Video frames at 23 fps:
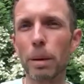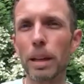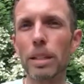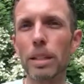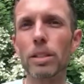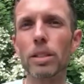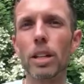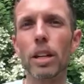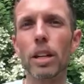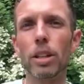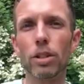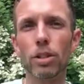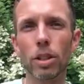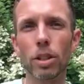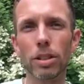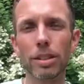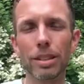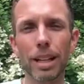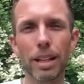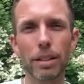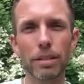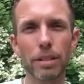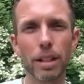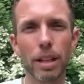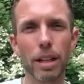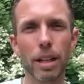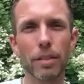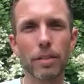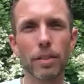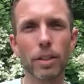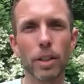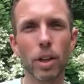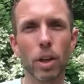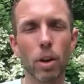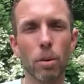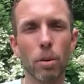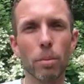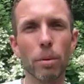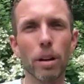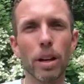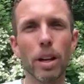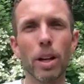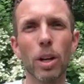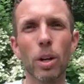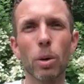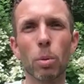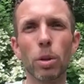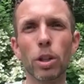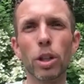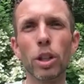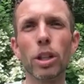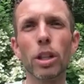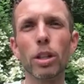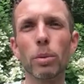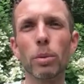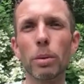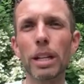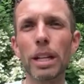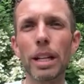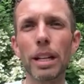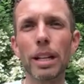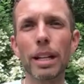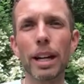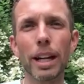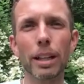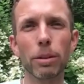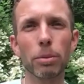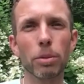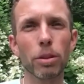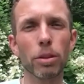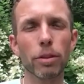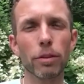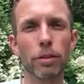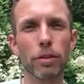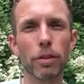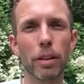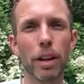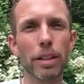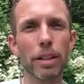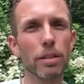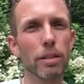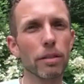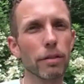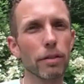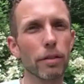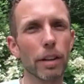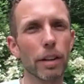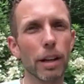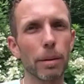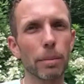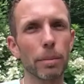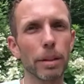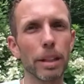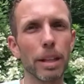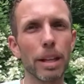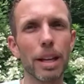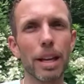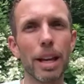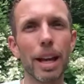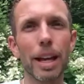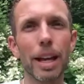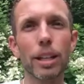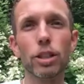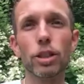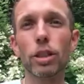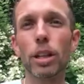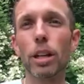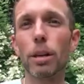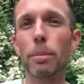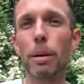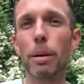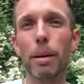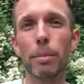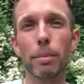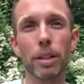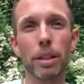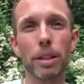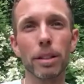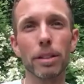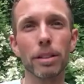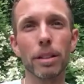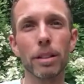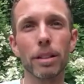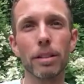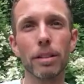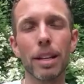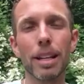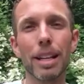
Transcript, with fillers: space just outside of your home where you can reconnect with your friends and family and share memories.